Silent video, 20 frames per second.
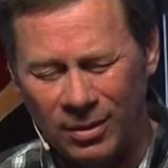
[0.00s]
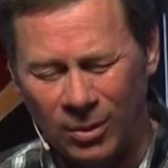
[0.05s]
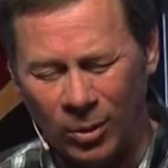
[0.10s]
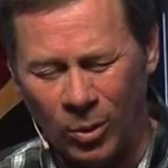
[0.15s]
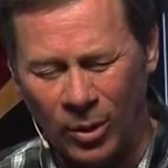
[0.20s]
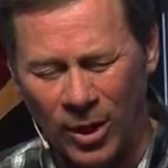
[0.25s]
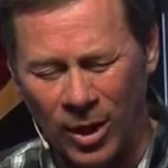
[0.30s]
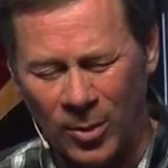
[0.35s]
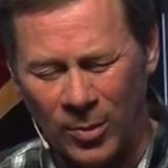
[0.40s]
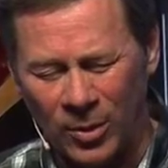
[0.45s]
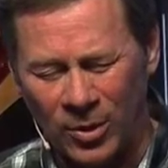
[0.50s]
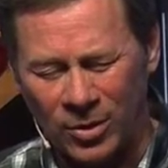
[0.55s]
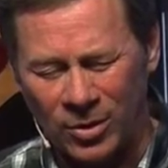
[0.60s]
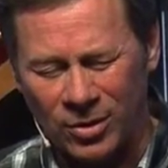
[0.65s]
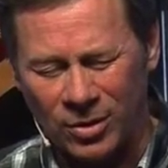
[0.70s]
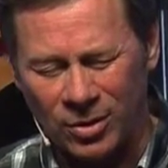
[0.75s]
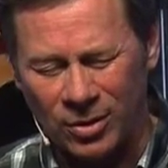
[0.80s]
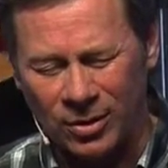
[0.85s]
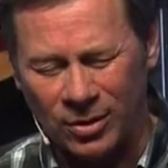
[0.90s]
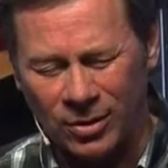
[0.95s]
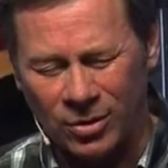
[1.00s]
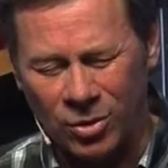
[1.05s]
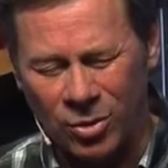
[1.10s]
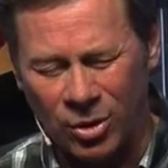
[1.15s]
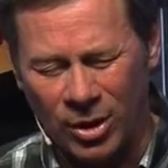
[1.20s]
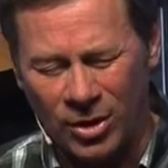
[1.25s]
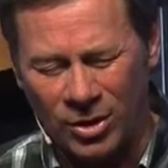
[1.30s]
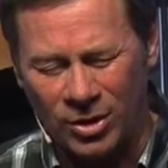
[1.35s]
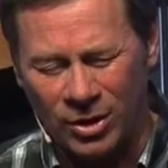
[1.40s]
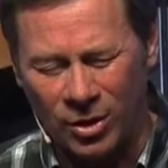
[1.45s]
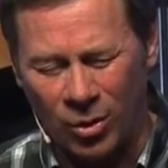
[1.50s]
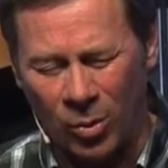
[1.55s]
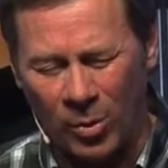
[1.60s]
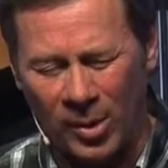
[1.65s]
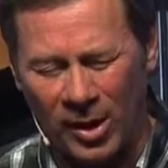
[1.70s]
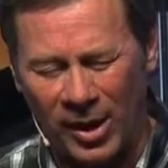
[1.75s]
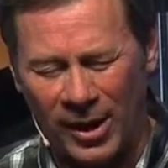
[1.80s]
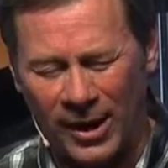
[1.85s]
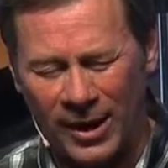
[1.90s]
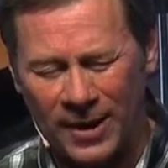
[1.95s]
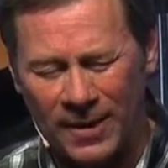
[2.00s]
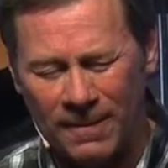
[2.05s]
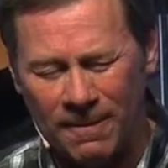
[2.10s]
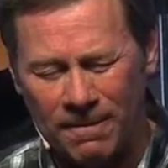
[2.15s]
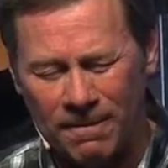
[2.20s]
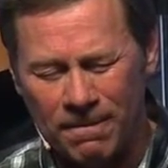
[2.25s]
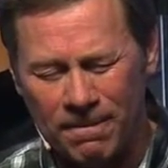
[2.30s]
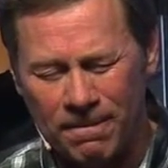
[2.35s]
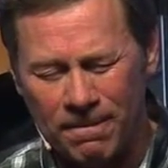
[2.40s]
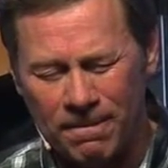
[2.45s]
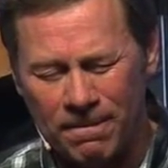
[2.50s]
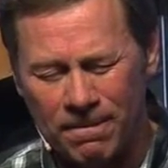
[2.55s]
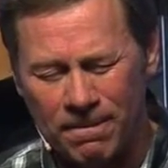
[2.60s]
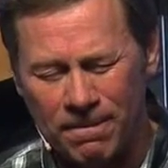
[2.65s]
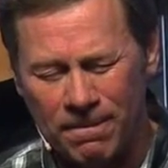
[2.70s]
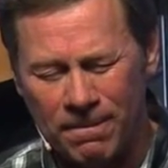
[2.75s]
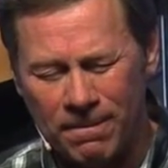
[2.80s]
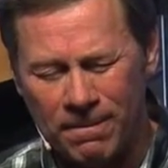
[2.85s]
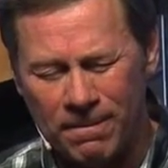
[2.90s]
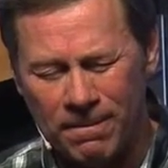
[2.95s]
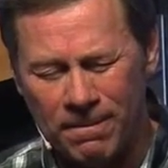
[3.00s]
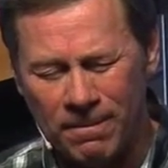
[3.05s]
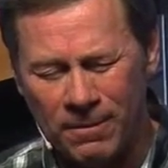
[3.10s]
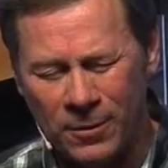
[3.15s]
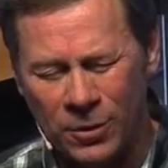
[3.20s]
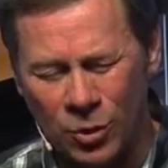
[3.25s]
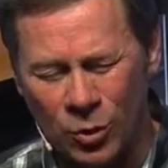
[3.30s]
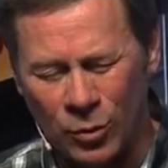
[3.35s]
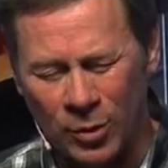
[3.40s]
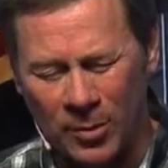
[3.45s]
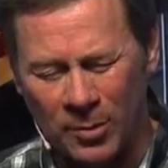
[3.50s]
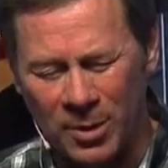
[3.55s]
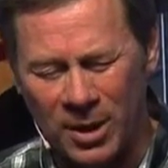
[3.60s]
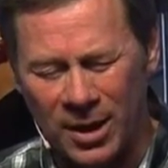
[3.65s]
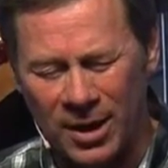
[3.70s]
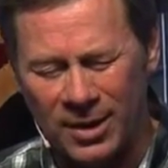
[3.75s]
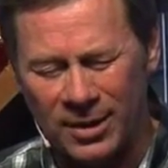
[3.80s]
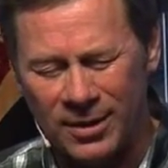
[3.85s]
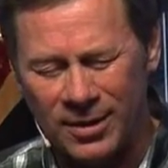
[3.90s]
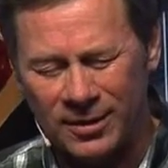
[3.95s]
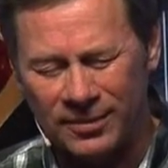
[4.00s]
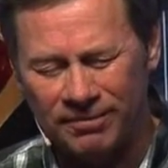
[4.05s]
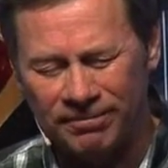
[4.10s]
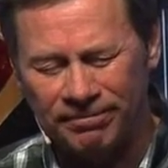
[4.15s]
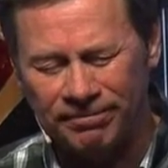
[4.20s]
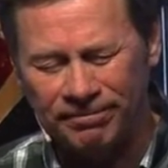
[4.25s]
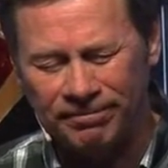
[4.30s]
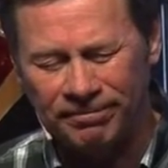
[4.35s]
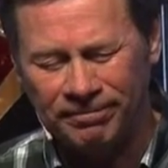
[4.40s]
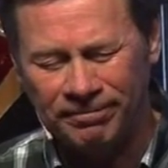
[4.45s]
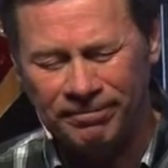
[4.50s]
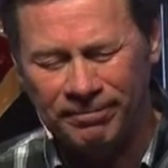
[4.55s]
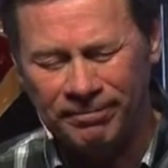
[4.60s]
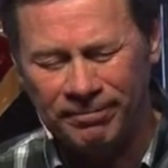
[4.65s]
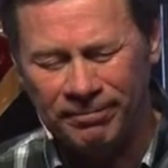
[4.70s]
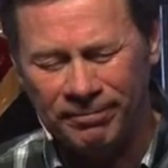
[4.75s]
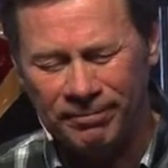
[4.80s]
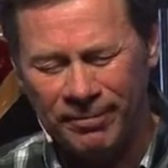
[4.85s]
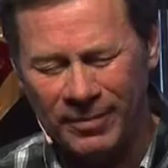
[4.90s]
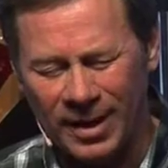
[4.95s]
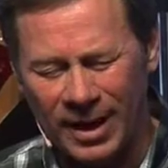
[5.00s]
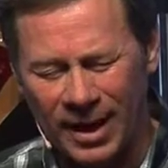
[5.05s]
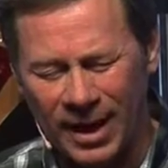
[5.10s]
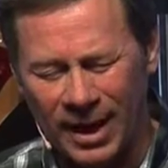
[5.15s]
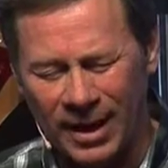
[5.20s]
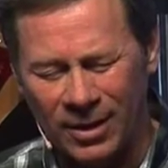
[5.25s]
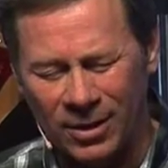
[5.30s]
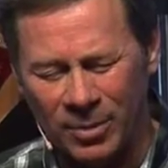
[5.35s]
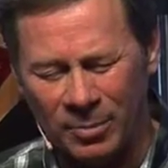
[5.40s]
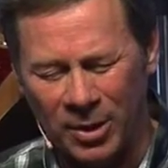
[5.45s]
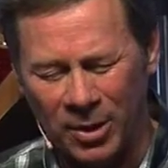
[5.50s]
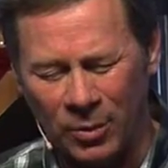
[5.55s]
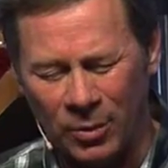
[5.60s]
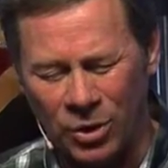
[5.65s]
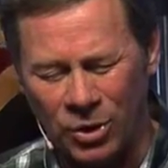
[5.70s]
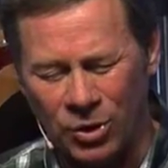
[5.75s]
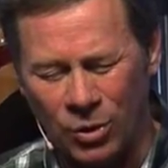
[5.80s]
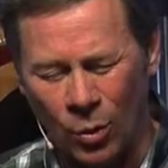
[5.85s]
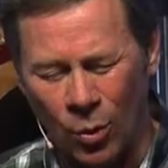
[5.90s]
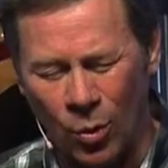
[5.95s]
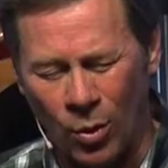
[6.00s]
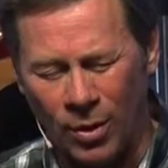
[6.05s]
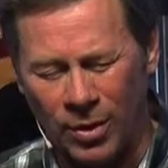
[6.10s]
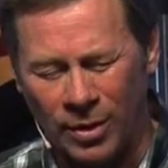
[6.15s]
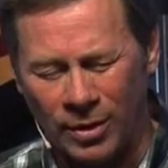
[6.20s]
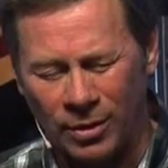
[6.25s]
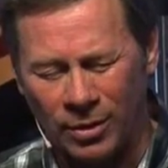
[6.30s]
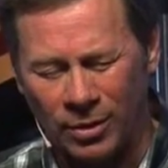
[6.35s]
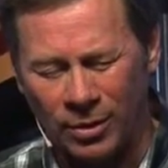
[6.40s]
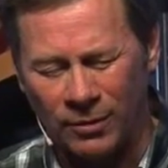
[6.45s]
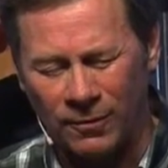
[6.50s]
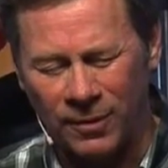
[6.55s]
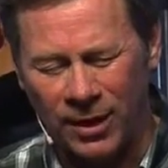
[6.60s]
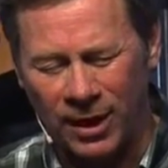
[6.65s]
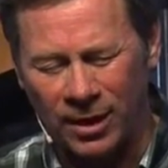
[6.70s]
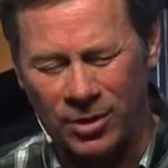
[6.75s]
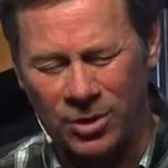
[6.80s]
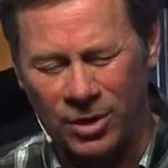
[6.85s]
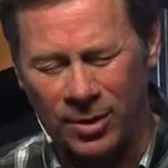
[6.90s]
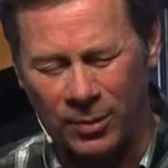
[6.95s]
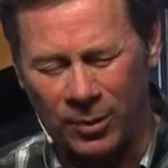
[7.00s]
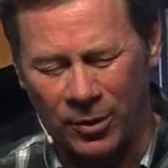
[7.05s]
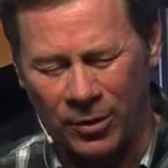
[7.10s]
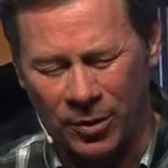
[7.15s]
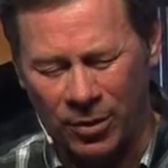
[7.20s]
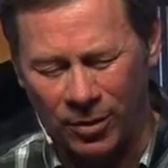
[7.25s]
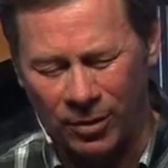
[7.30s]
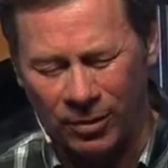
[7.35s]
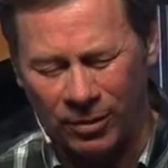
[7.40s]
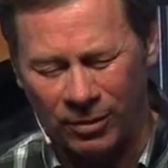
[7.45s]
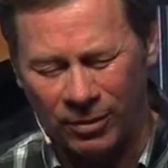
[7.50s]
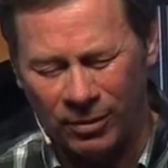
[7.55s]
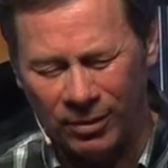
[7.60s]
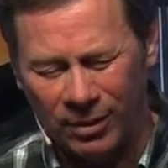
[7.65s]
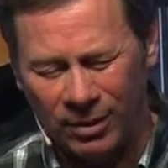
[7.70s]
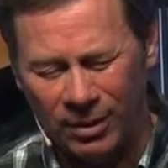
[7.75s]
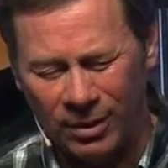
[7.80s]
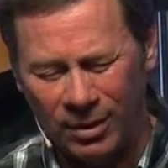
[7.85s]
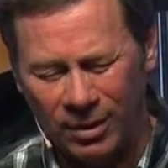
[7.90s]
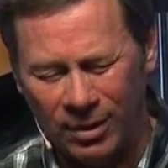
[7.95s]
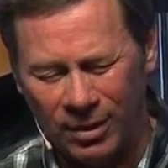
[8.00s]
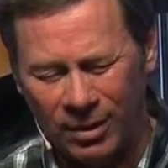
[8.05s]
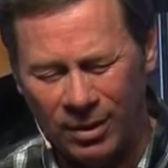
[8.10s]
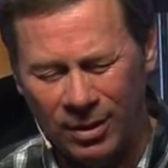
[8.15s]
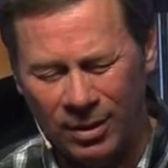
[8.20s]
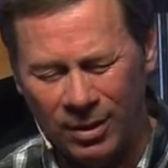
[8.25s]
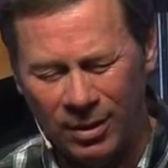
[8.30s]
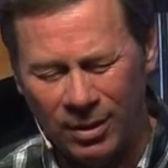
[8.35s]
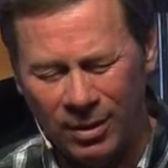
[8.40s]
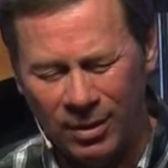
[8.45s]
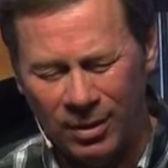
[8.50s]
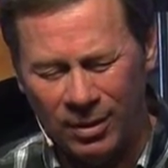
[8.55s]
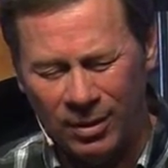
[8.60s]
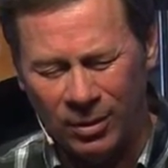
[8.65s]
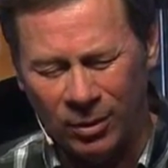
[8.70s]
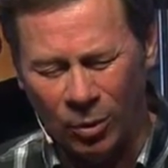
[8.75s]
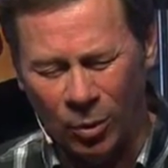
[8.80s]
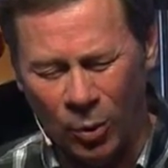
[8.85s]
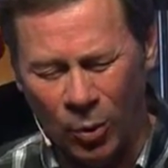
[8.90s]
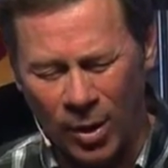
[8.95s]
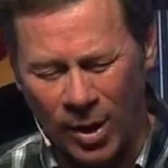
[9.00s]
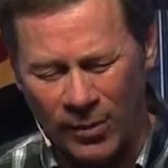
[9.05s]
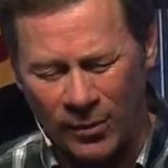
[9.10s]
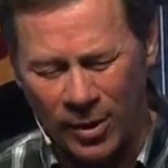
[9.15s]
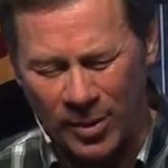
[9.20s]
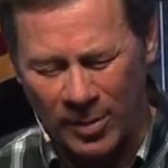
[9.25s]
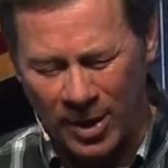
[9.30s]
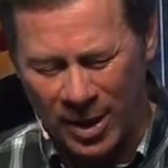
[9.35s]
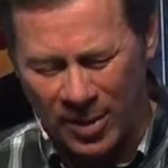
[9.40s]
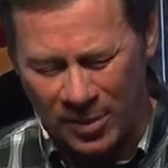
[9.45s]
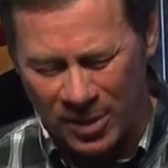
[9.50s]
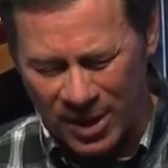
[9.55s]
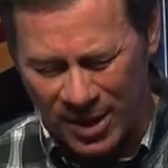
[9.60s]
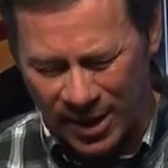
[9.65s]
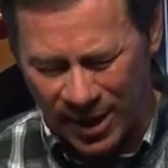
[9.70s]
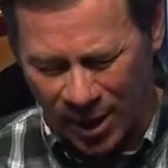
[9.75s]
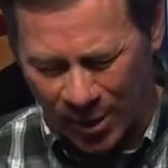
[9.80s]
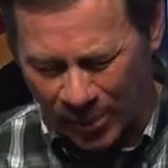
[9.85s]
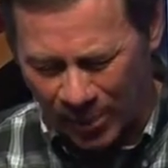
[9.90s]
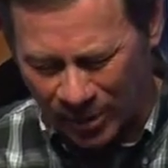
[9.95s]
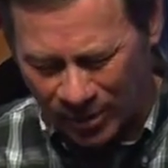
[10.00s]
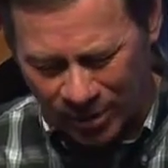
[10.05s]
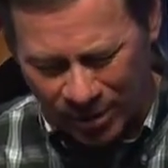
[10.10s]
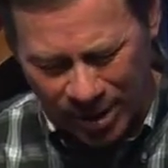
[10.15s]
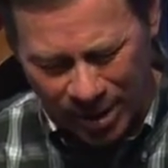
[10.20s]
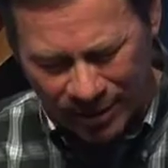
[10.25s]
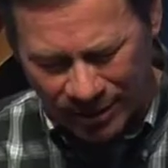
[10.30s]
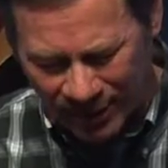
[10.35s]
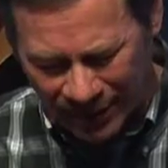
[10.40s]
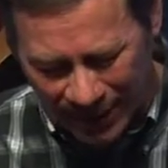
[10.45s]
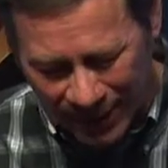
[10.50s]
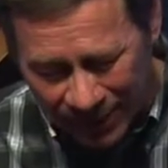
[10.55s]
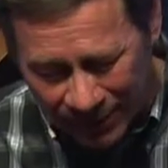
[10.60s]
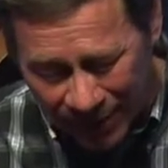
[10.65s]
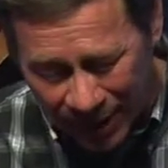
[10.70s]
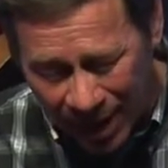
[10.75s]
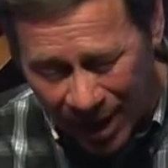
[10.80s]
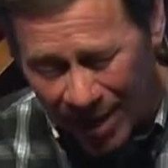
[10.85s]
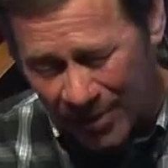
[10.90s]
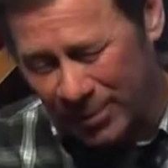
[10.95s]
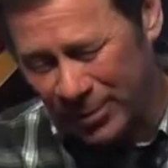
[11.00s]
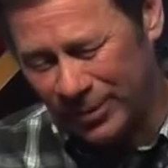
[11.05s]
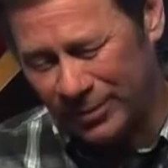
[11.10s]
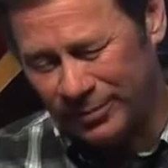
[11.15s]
Lord, help us to trust and obey, to repent and to be restored into good fellowship with you. Lord, whatever it may be, help us not to give up,